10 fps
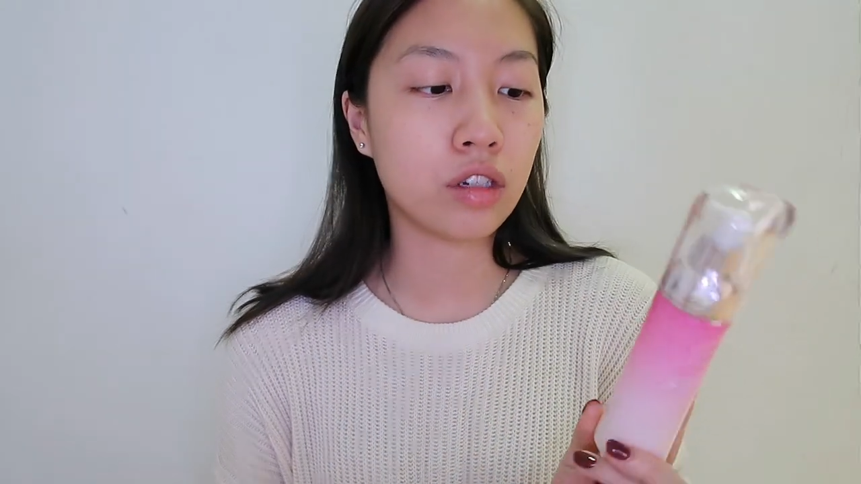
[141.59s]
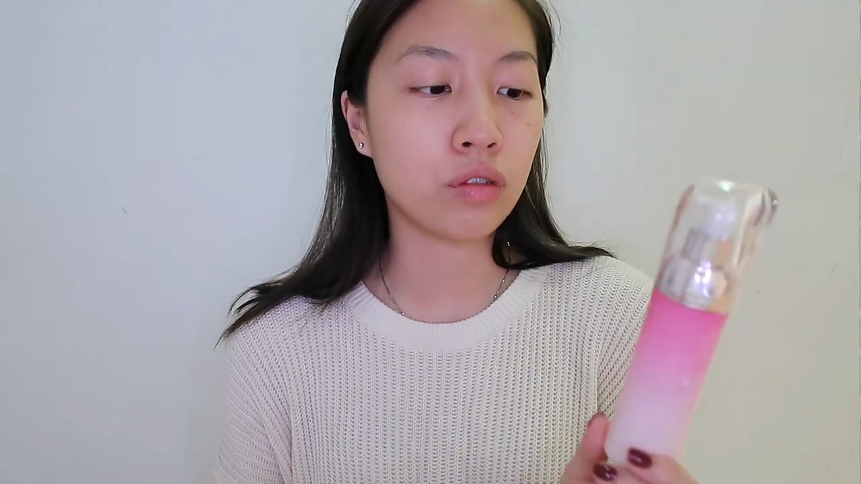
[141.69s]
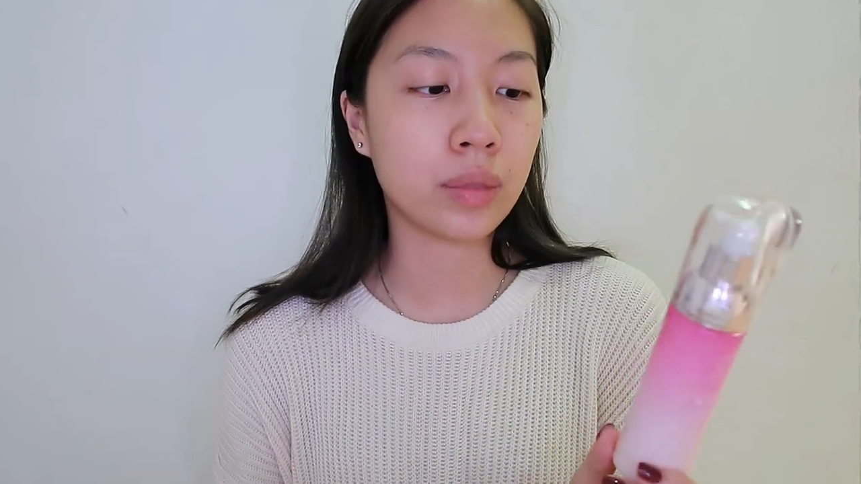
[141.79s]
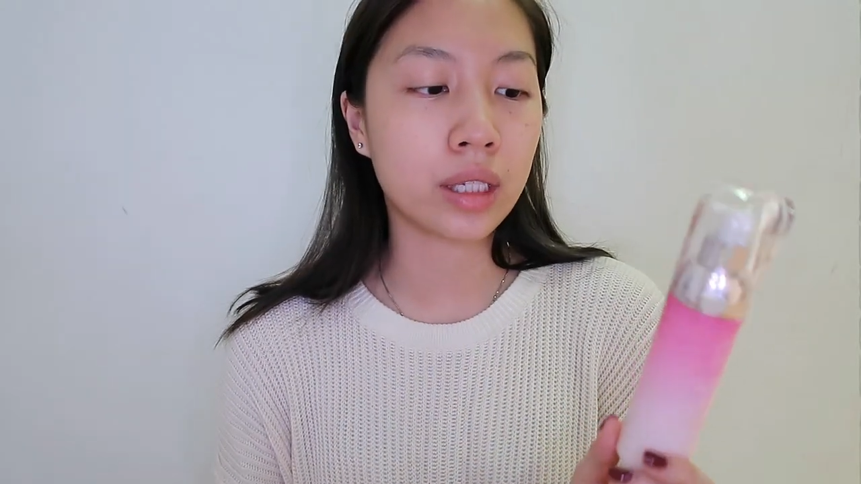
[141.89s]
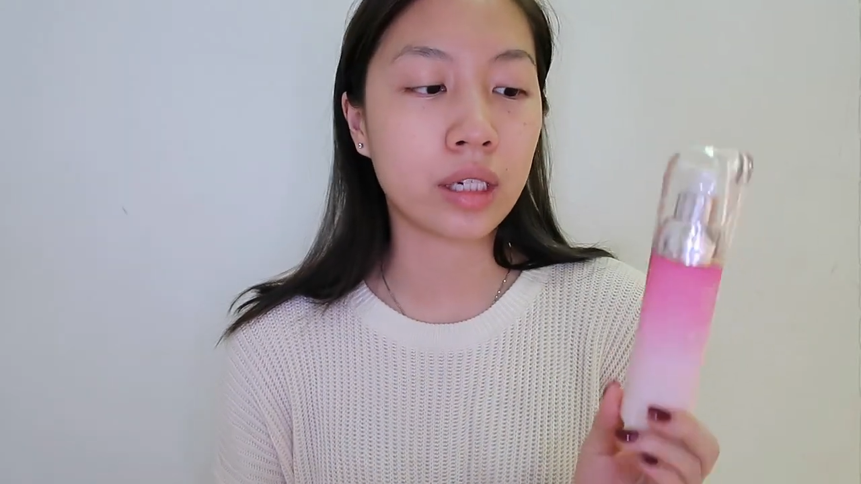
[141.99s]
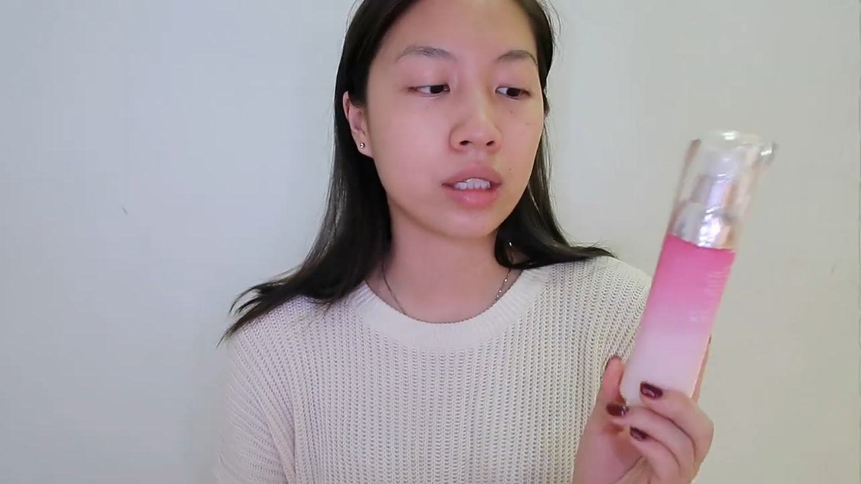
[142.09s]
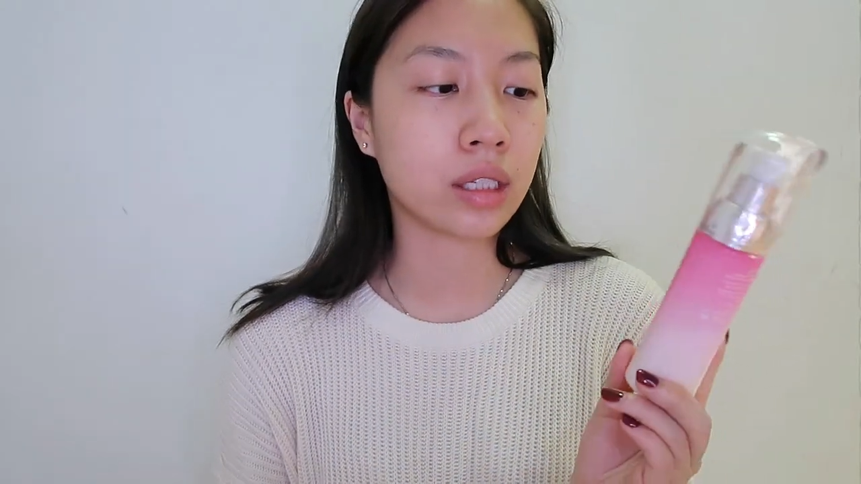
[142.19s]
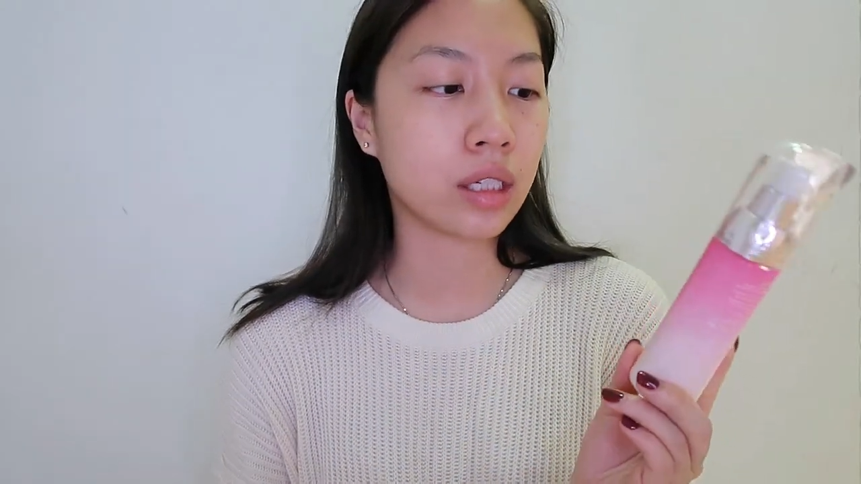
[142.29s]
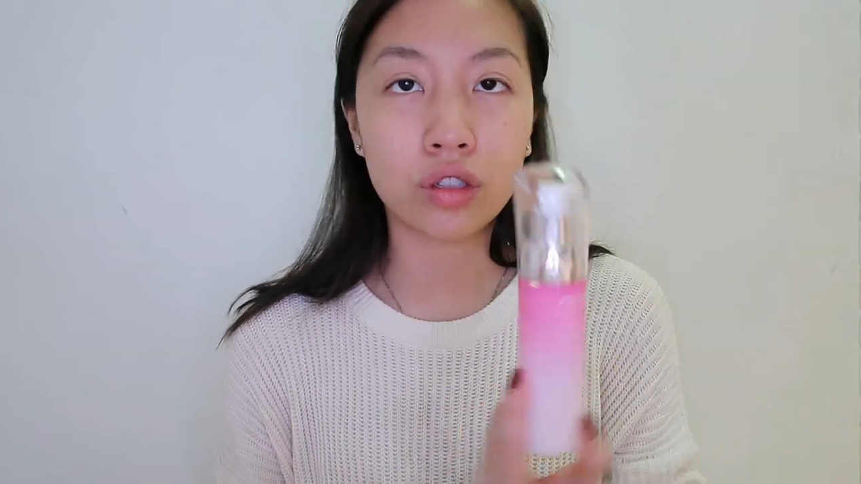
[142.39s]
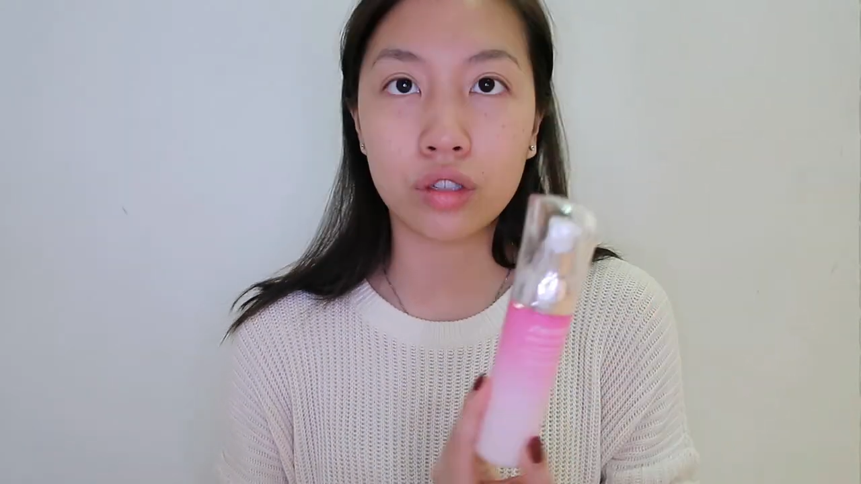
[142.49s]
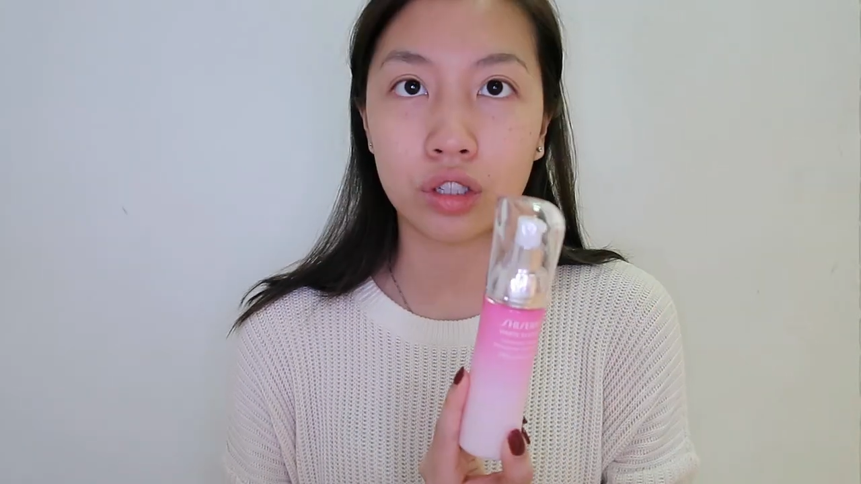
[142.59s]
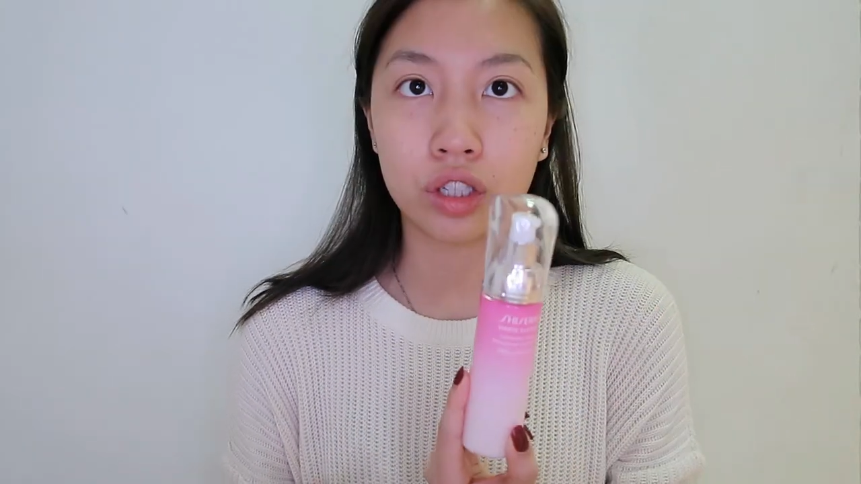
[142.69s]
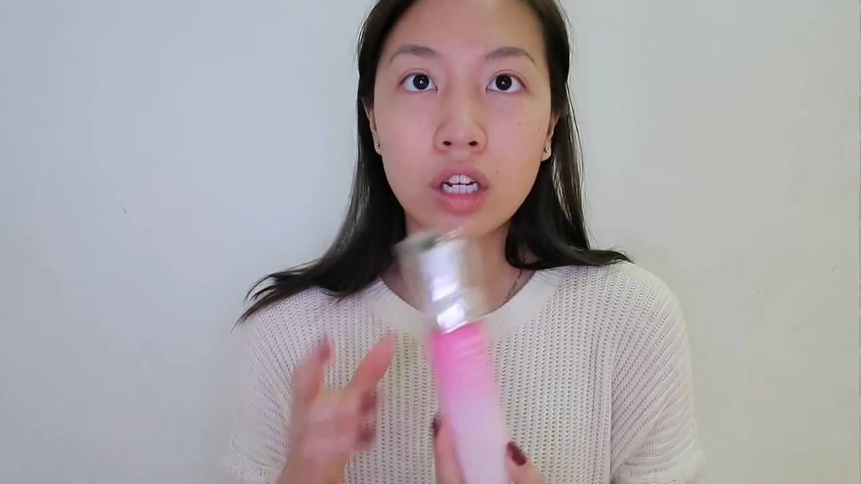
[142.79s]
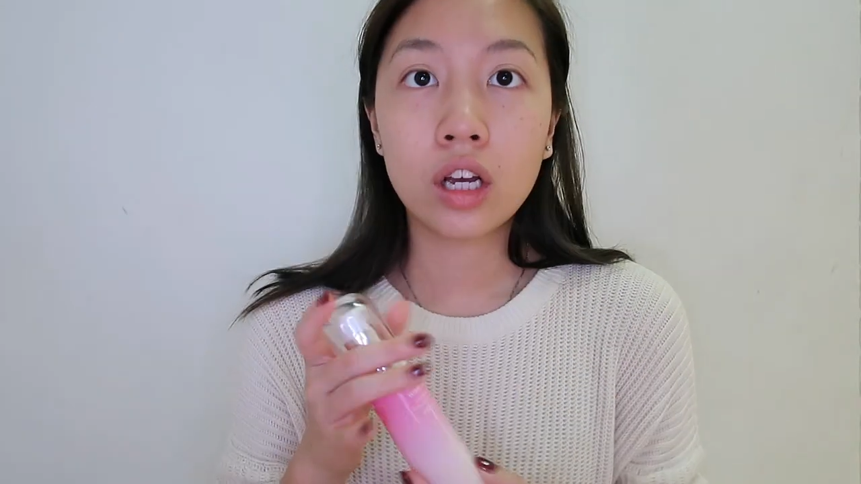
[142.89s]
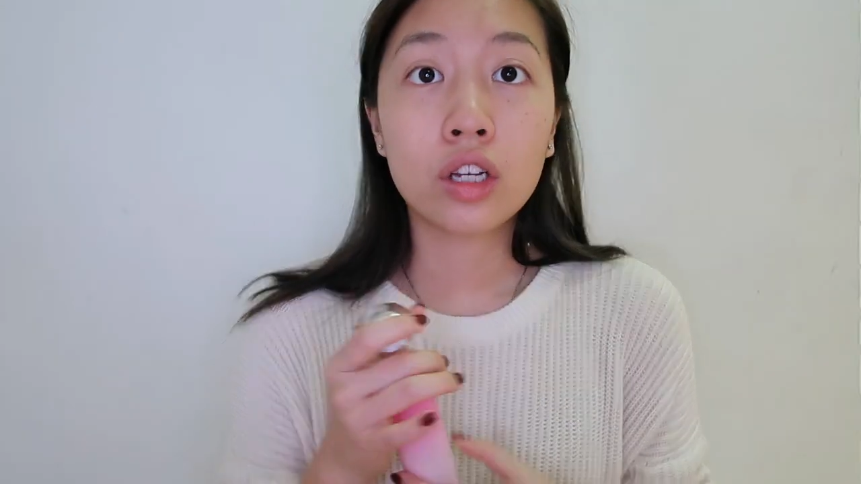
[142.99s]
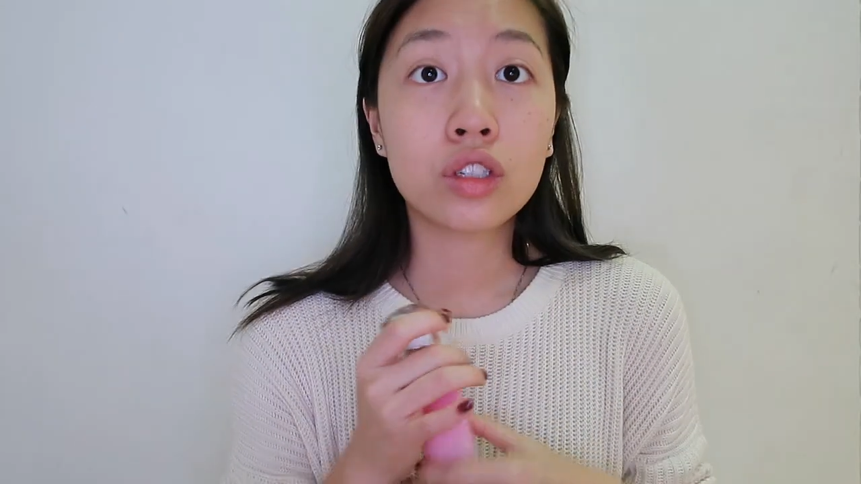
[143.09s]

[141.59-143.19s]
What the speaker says: Luminizing Surge.